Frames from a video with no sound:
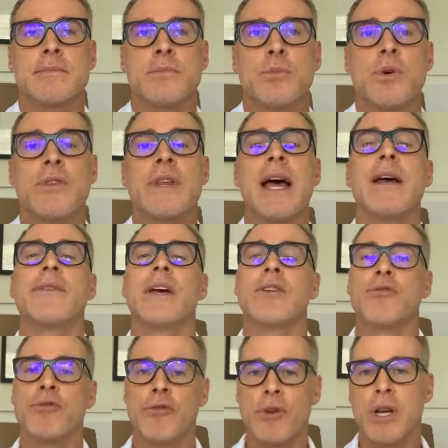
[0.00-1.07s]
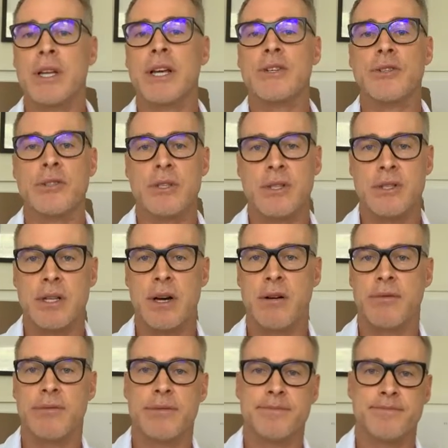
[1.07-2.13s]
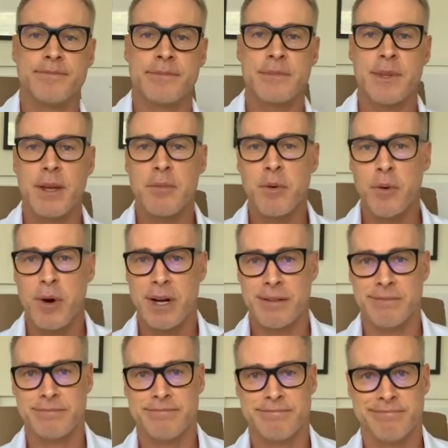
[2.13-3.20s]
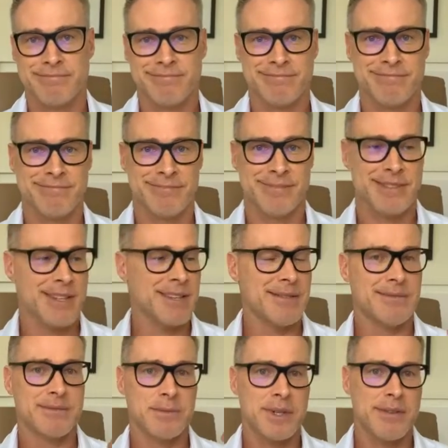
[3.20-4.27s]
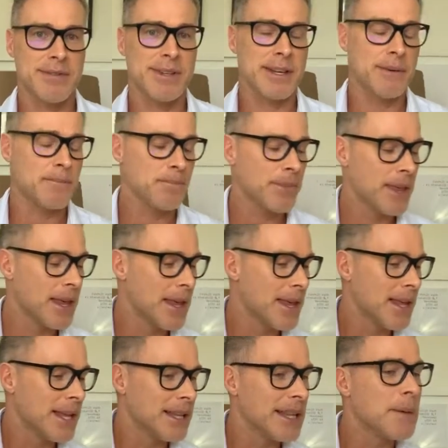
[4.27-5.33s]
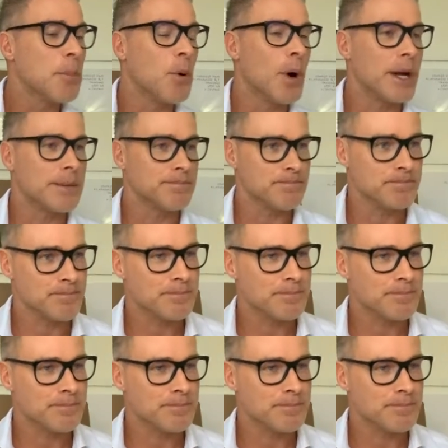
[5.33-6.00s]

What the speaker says: without that true connection to yourself. Number one. See? One figure. Number one.